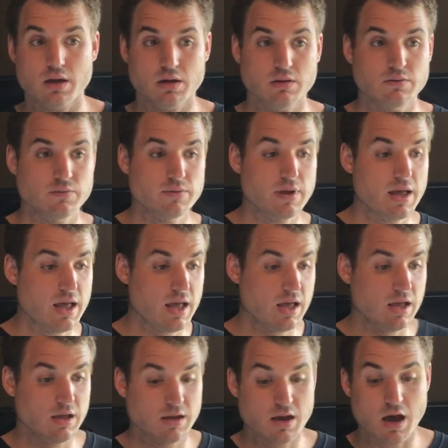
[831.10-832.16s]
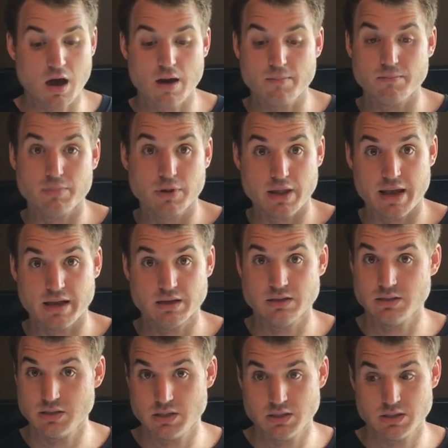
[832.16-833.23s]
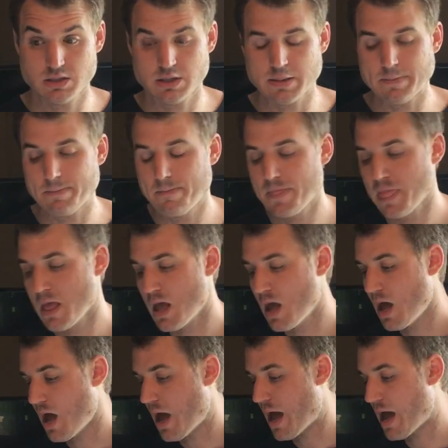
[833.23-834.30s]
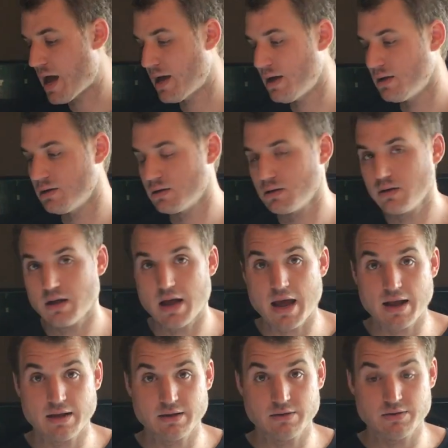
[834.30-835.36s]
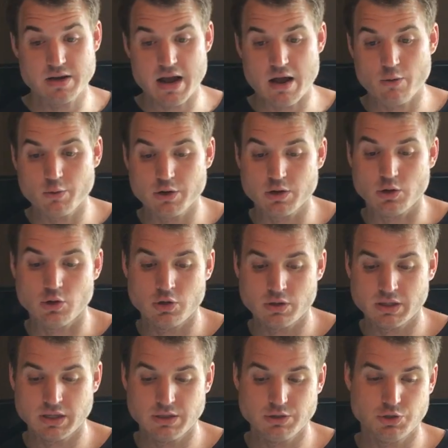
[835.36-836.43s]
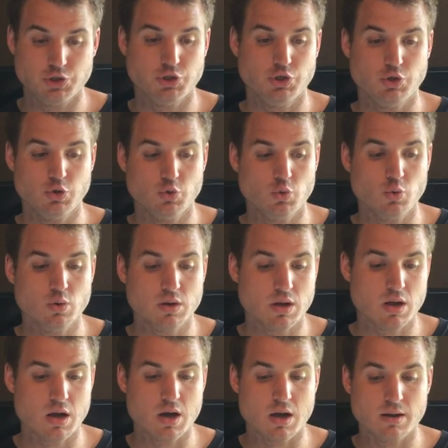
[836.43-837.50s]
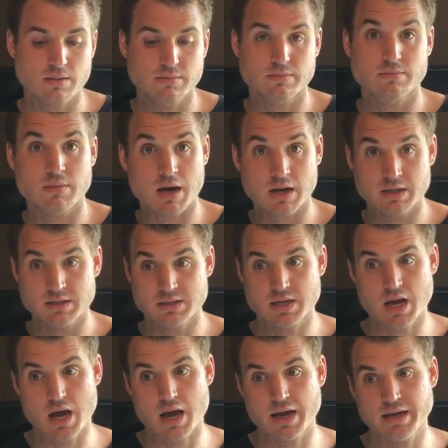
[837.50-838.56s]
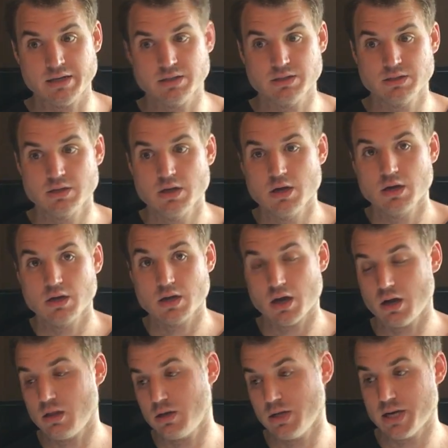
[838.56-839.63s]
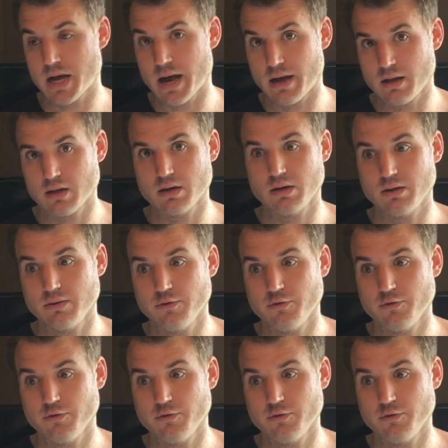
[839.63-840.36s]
of a complex system. And now we're looking to monetize color dollar